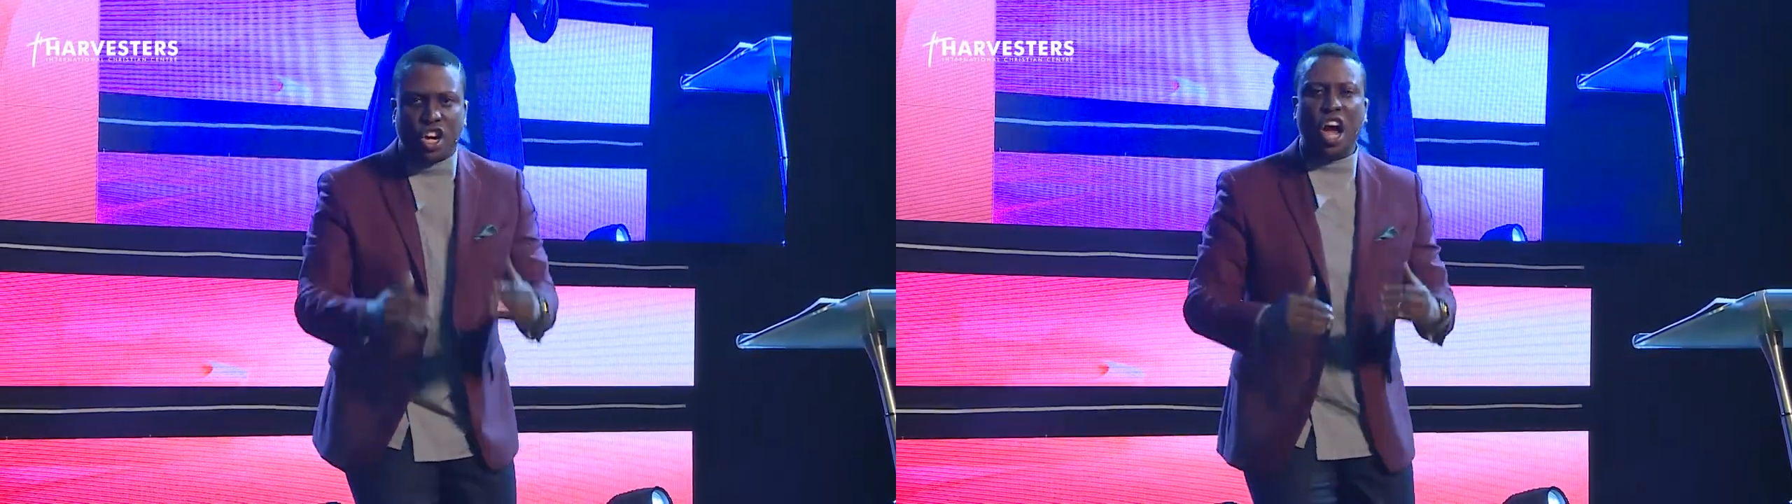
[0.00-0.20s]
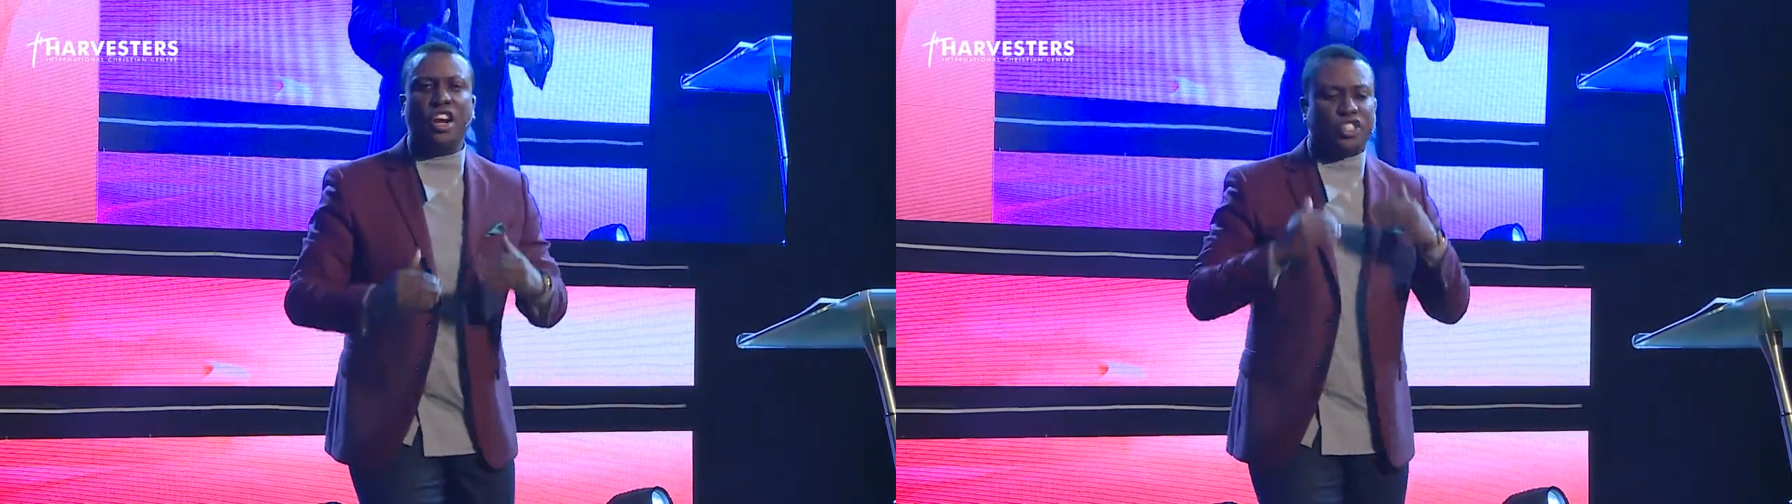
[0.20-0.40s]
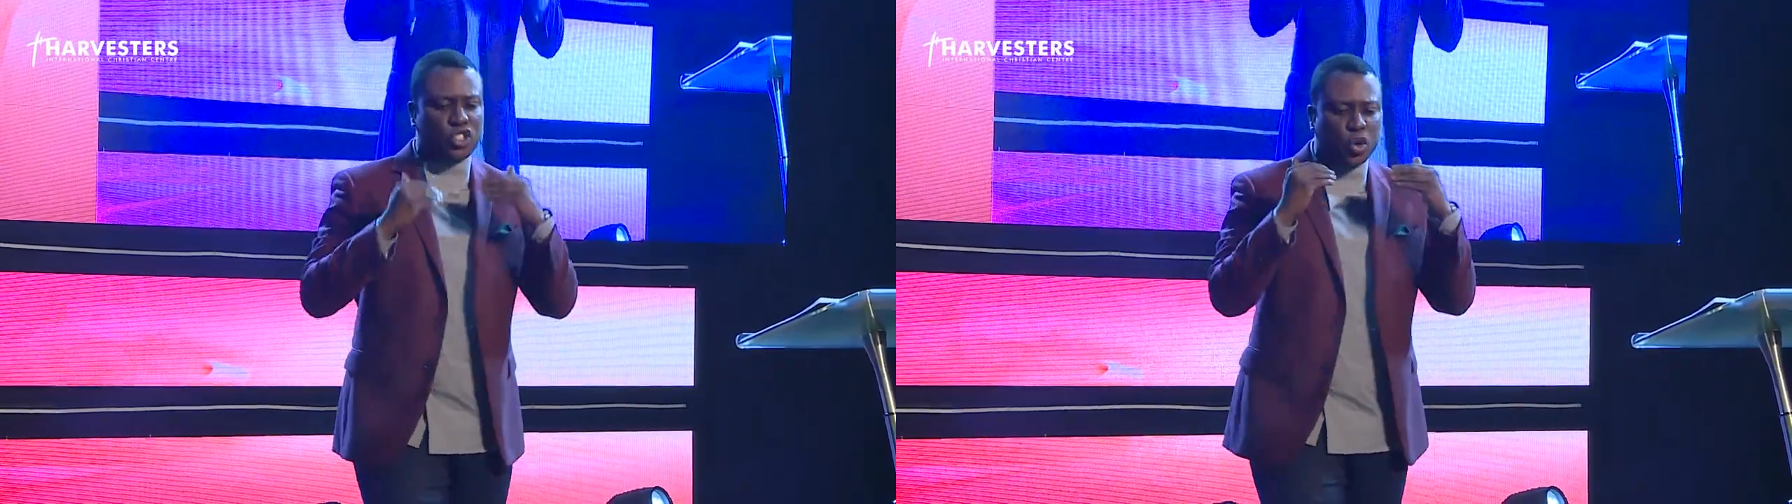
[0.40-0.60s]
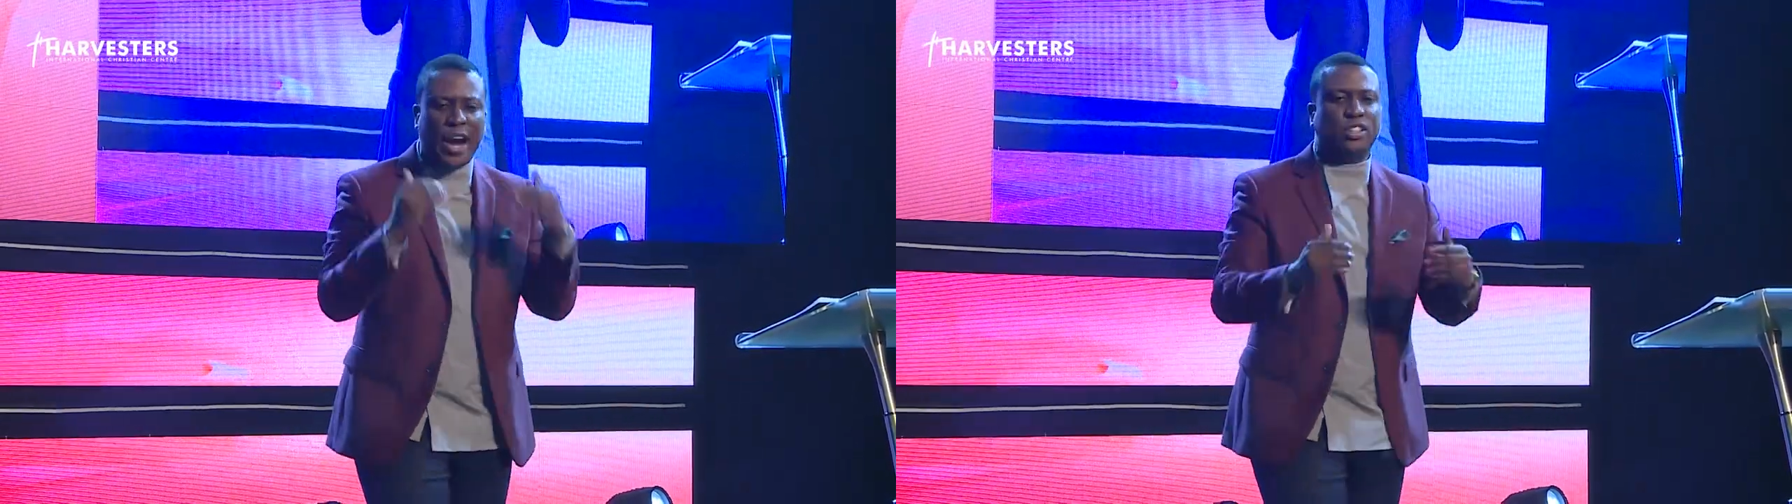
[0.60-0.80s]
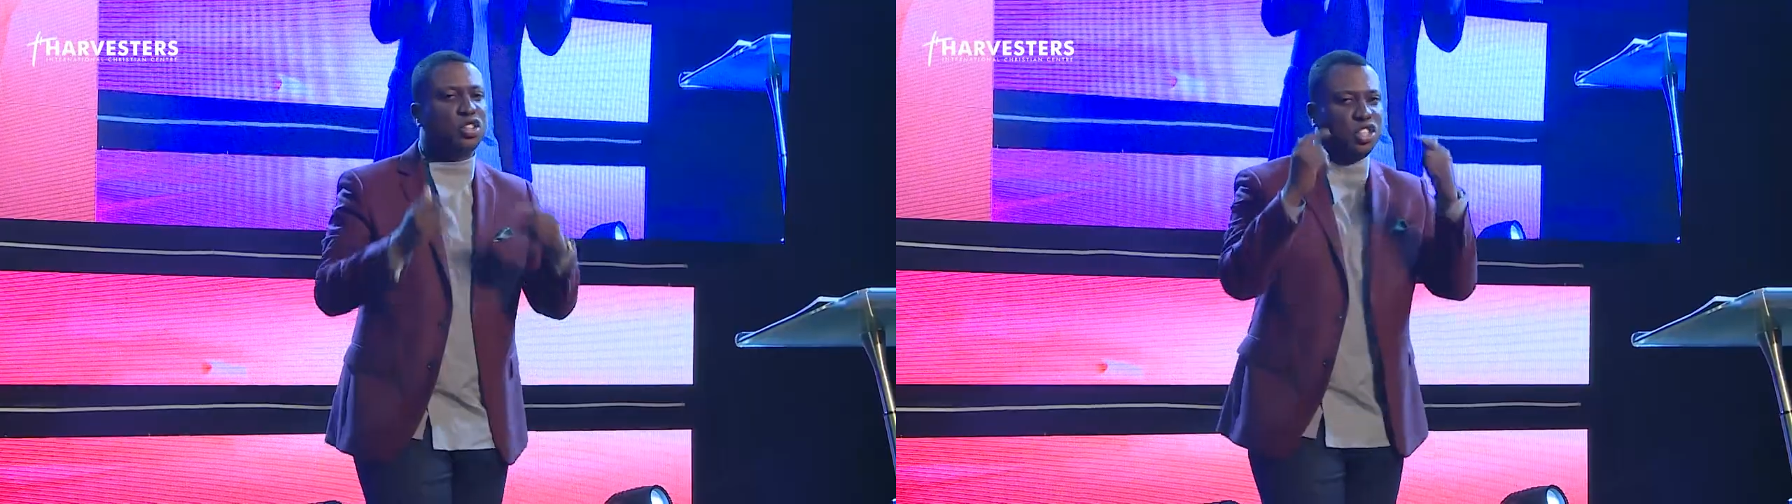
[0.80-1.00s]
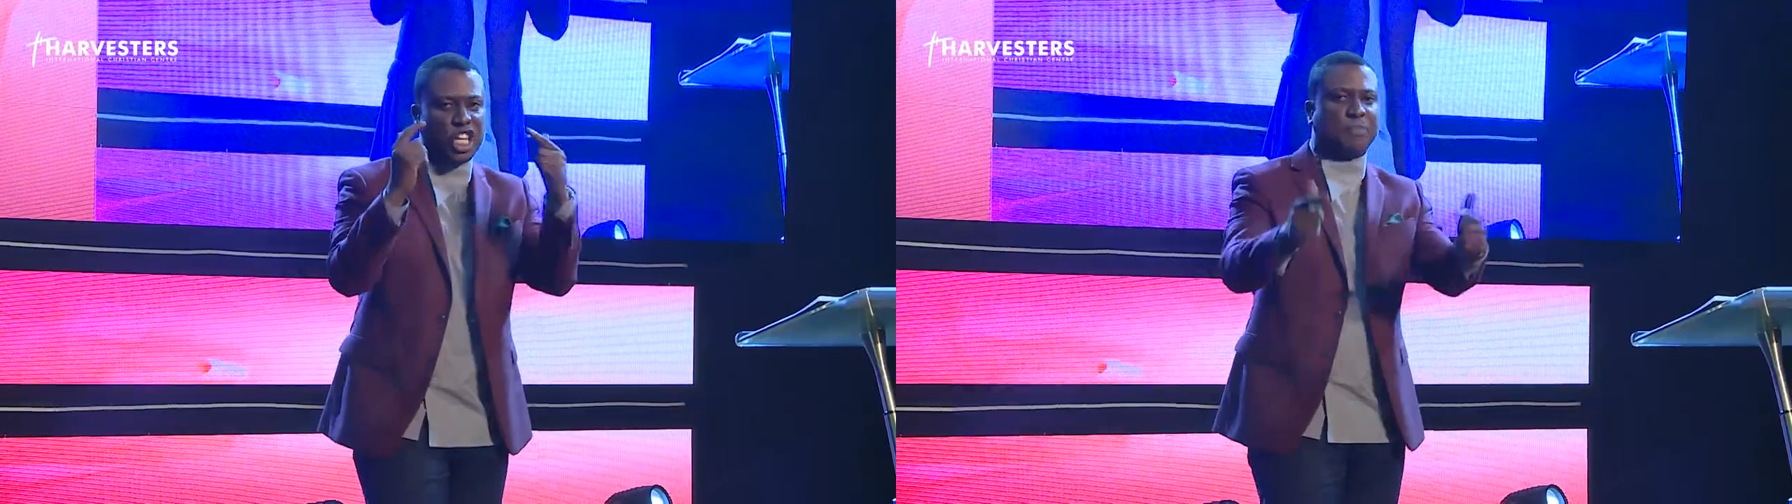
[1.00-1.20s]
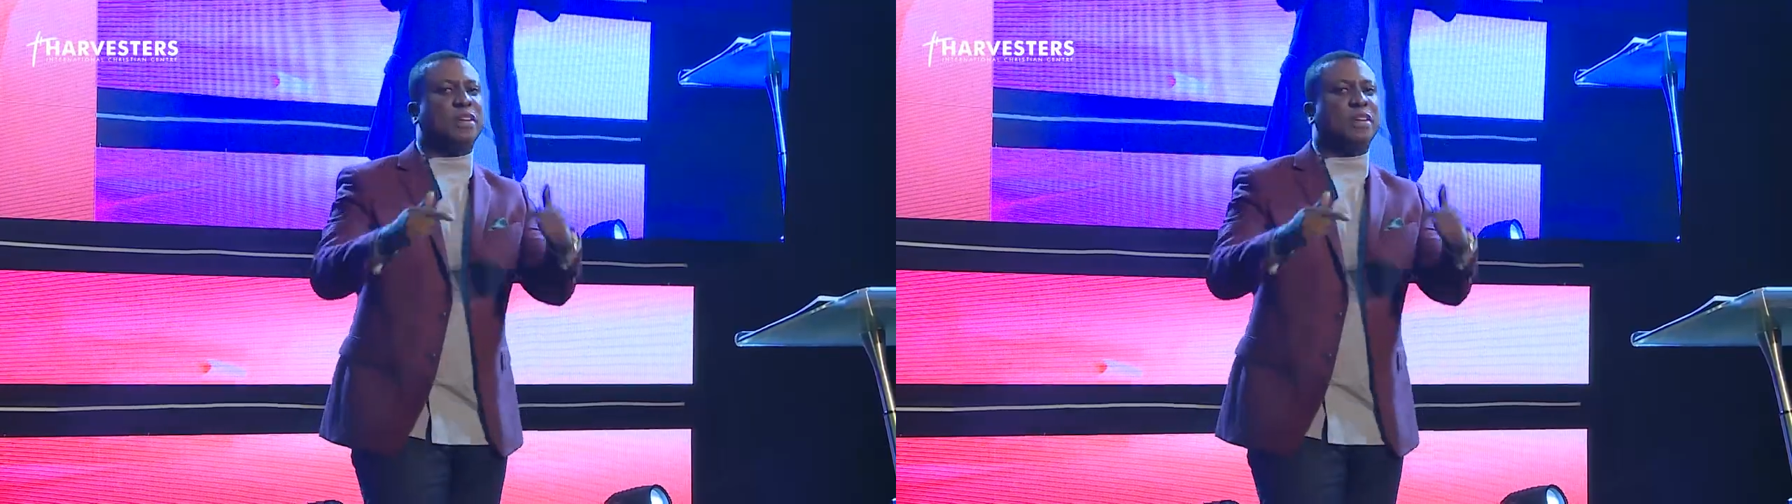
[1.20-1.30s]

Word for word: God is trying to teach